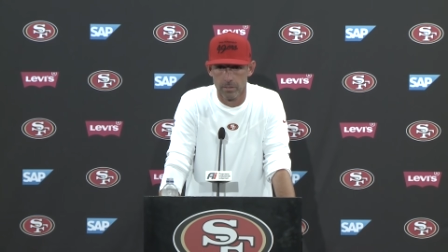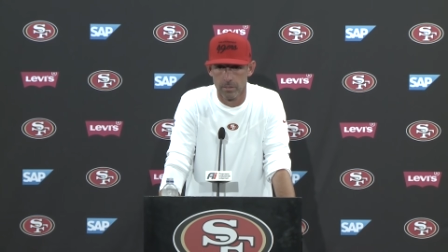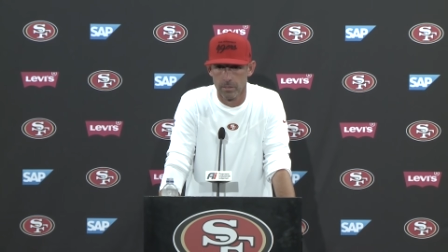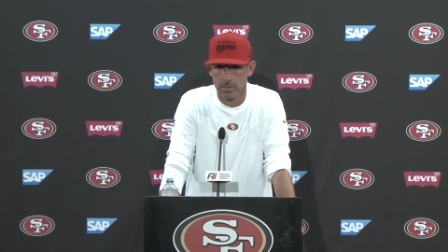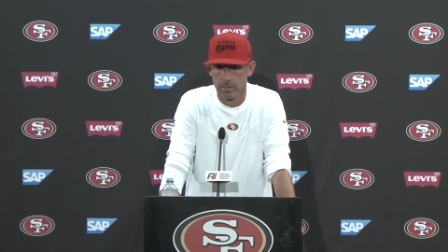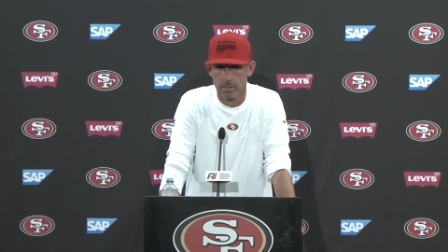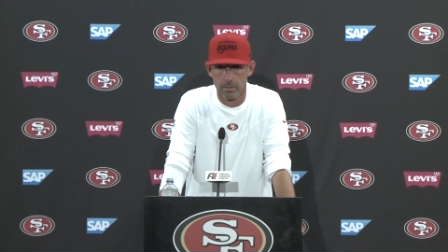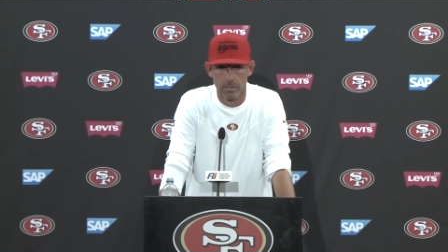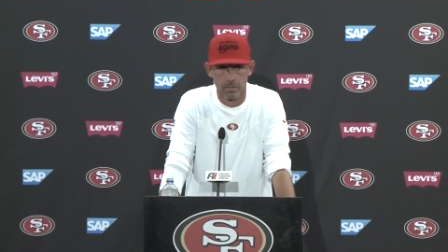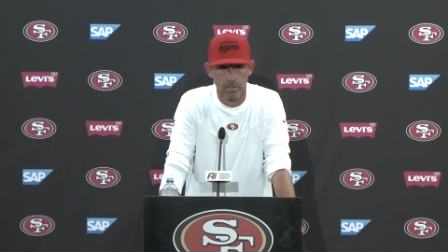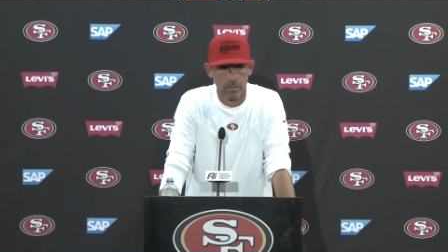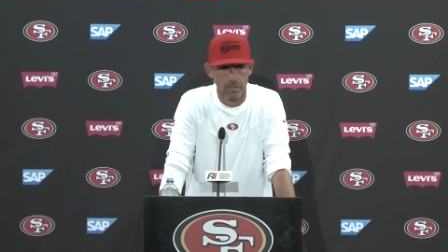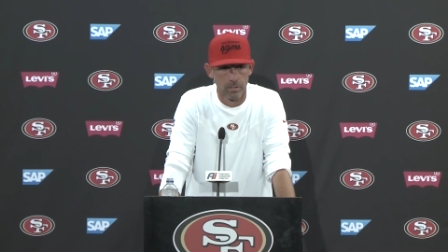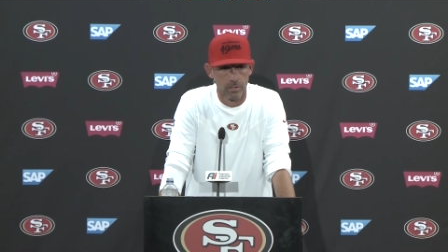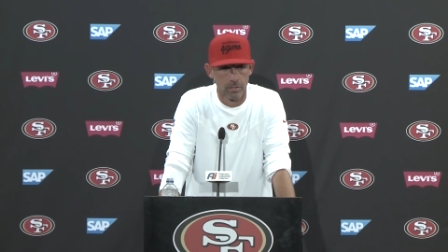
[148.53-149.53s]
What did you think
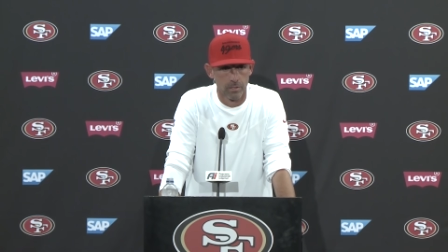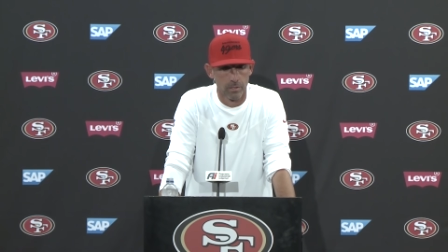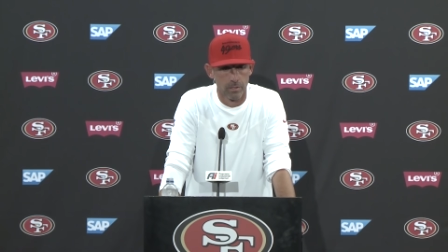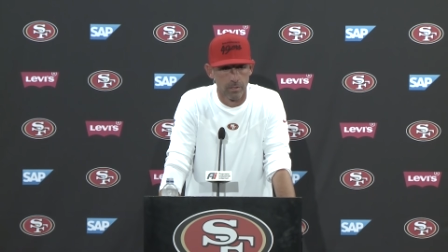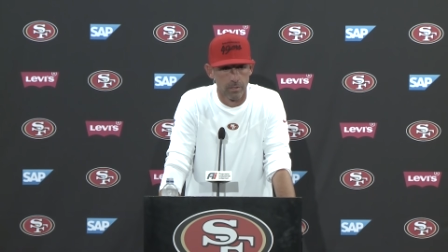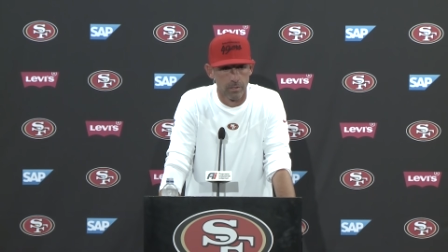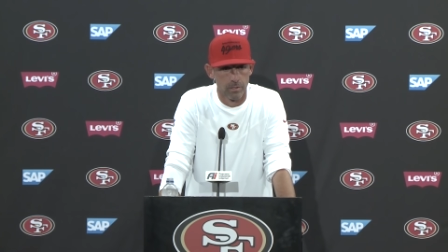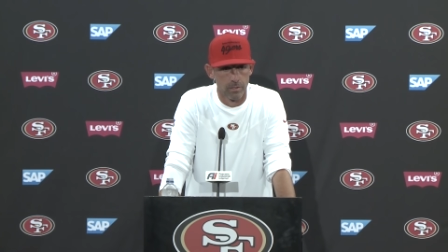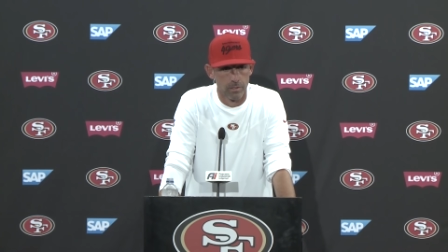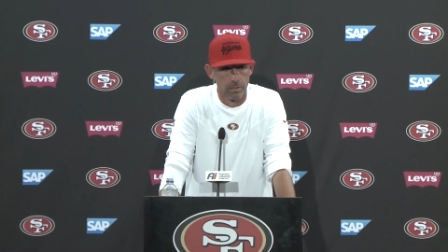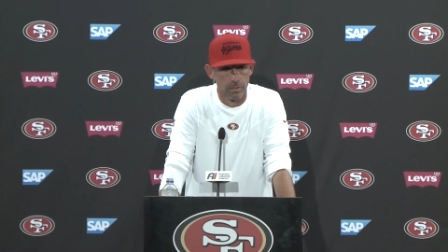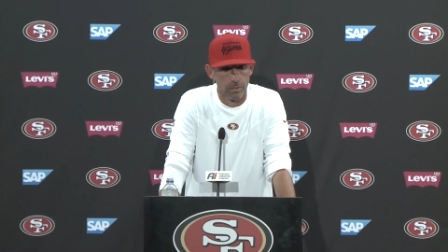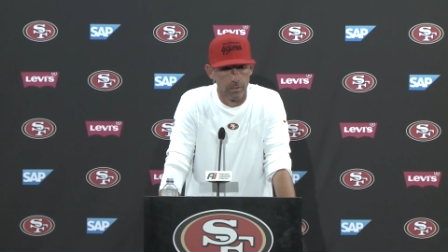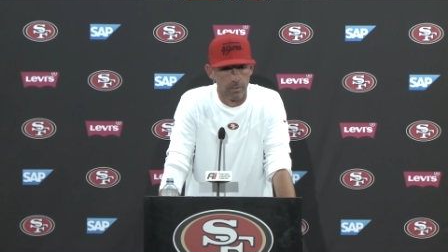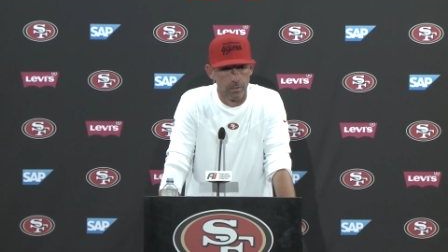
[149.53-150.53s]
of the way Trey
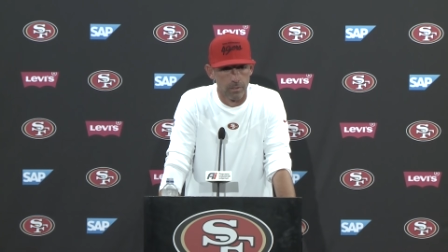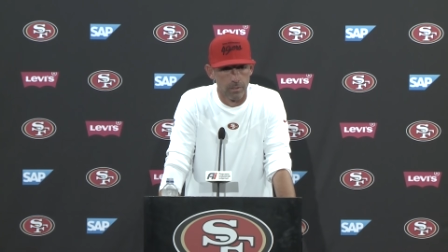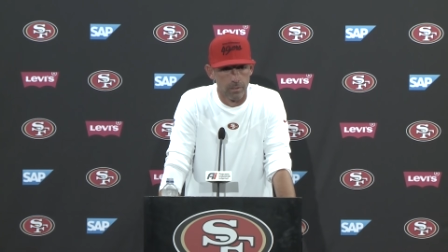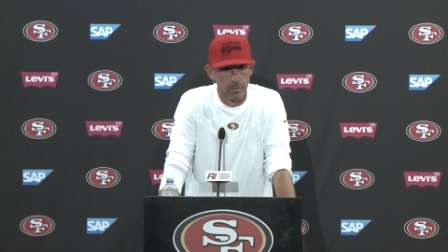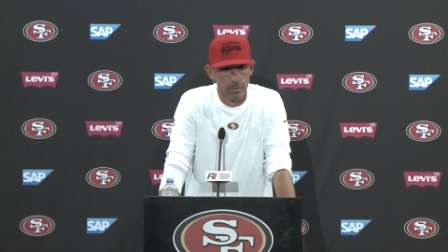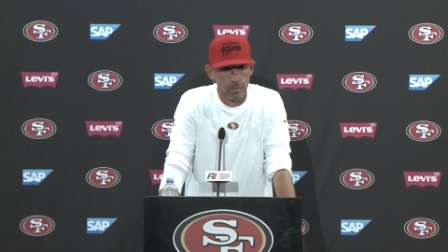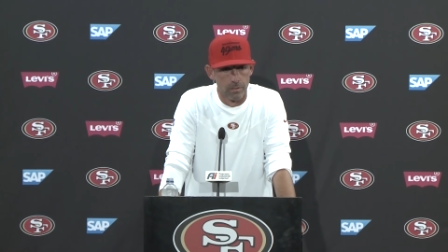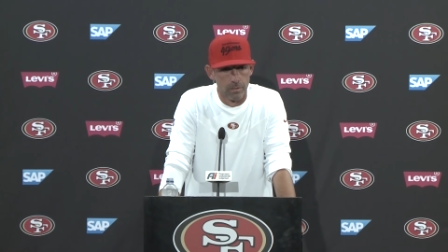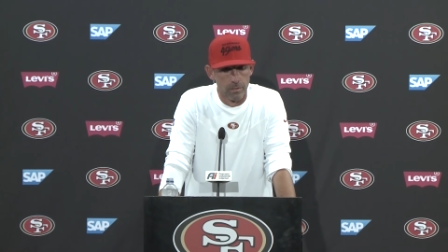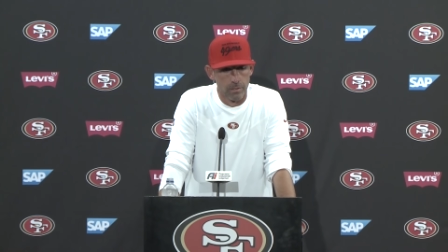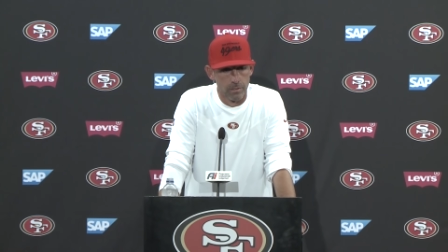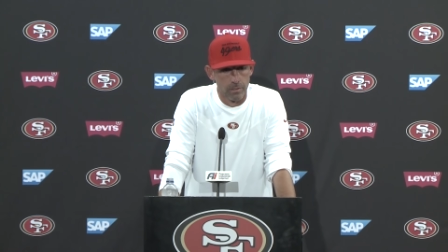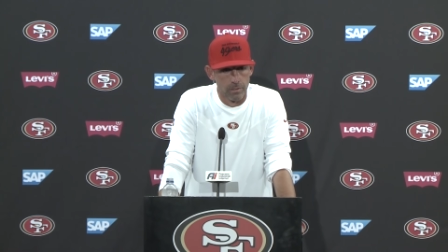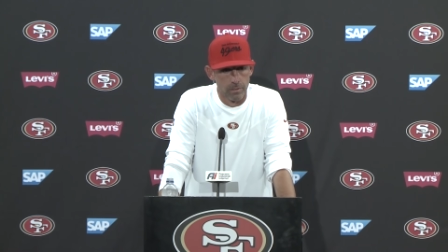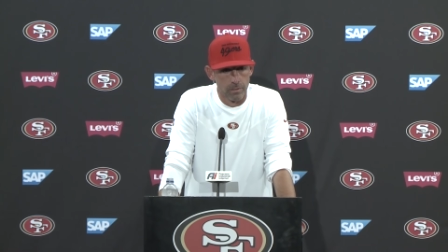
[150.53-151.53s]
created space for the running
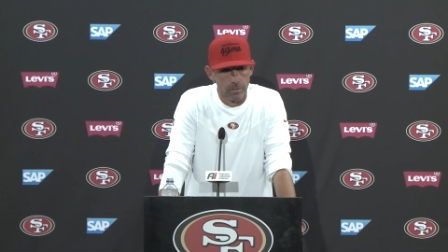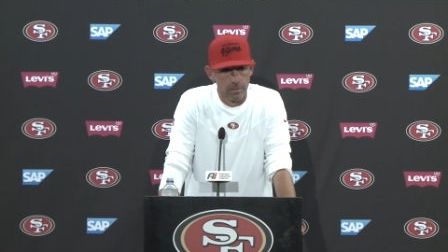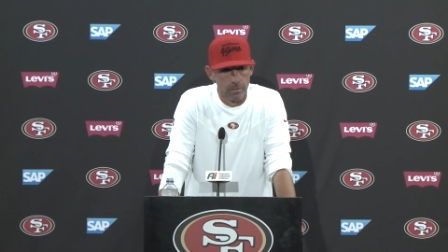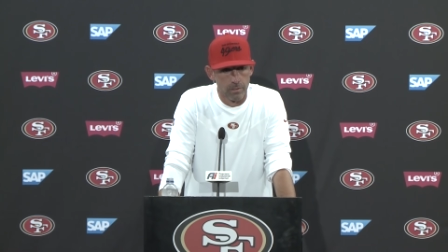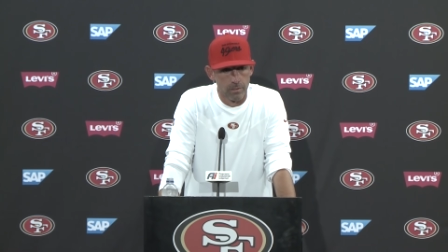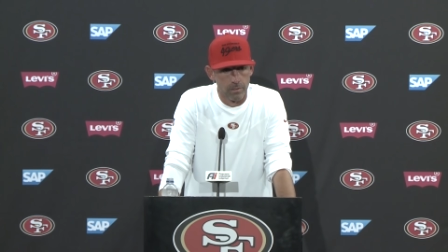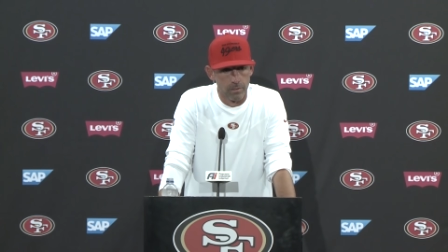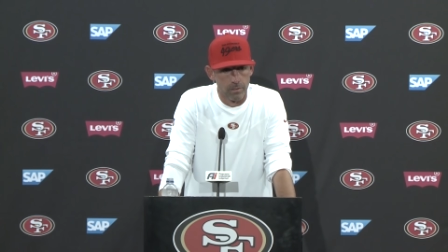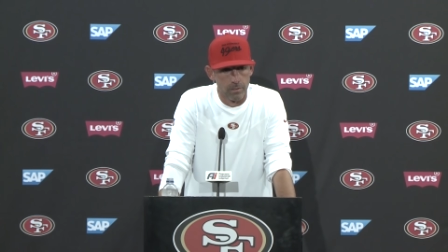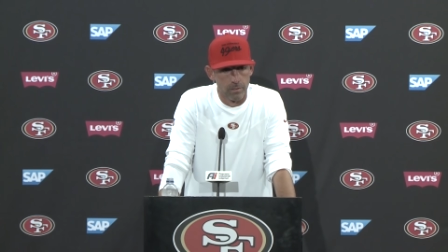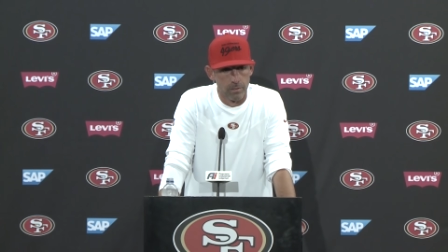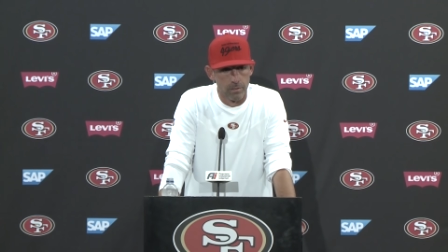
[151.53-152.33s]
backs running out?